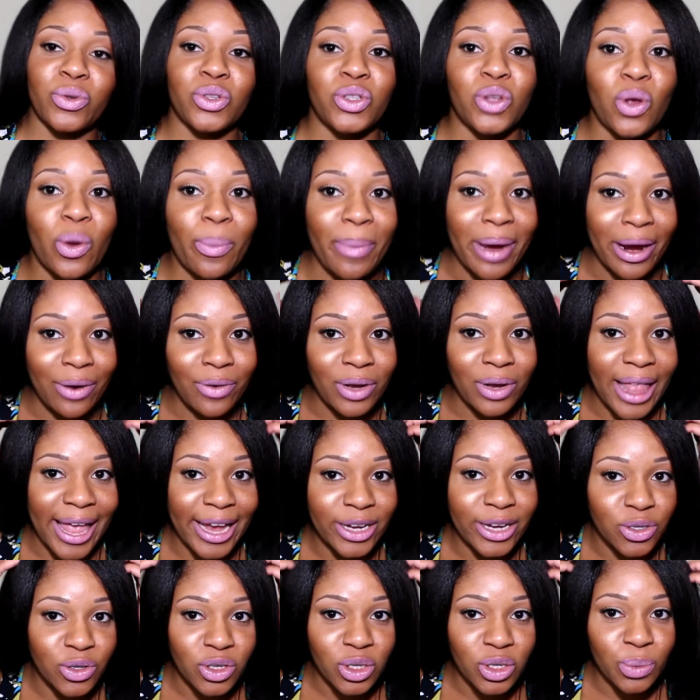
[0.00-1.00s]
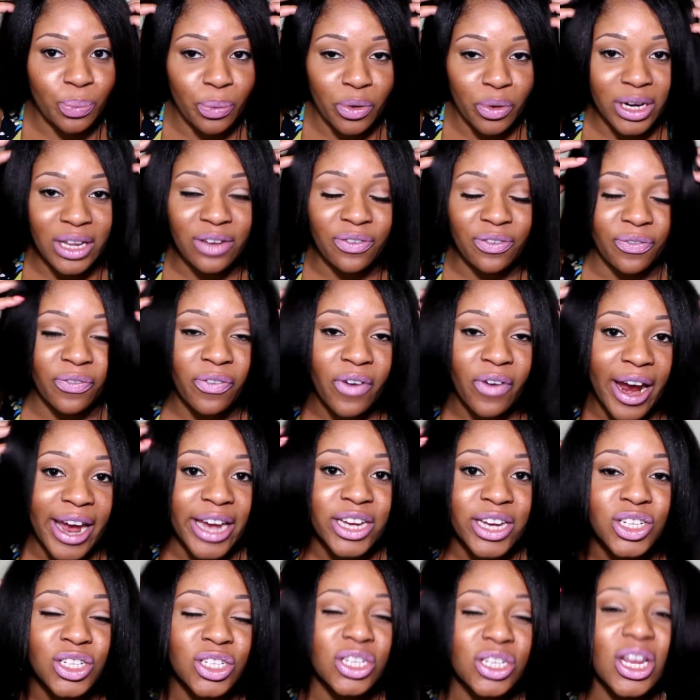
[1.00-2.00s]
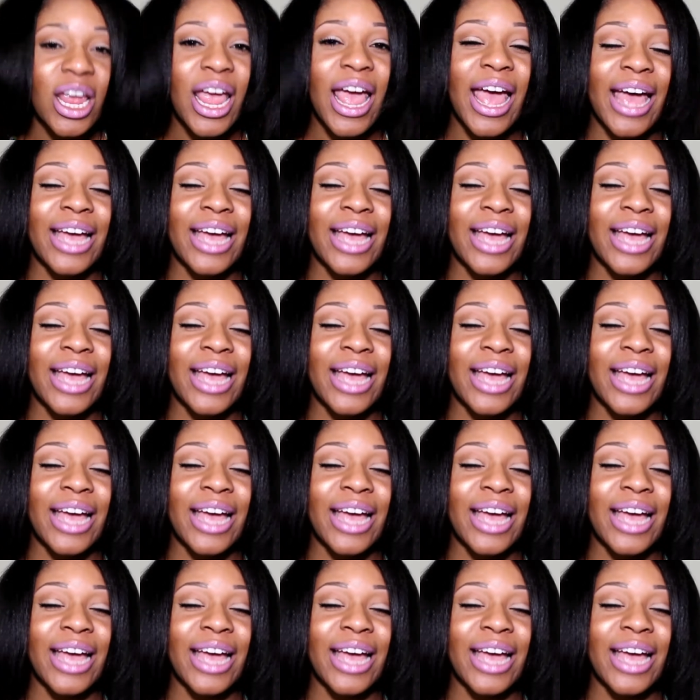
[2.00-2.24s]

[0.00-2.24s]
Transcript: so my relaxer is pretty fresh.